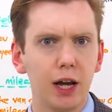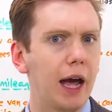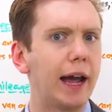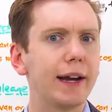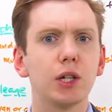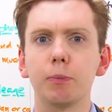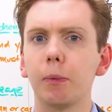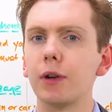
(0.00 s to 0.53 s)

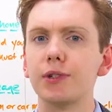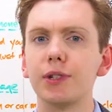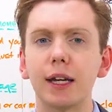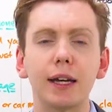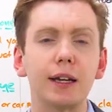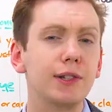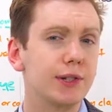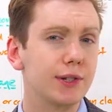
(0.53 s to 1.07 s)
HMRC
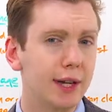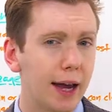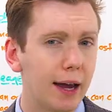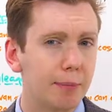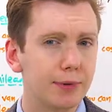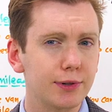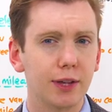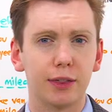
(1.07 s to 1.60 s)

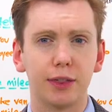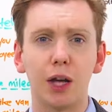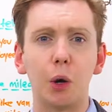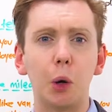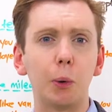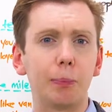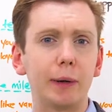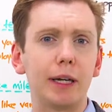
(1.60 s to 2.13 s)
accepts that there
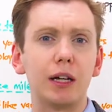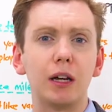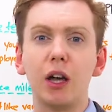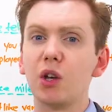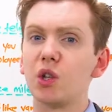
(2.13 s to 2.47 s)
will be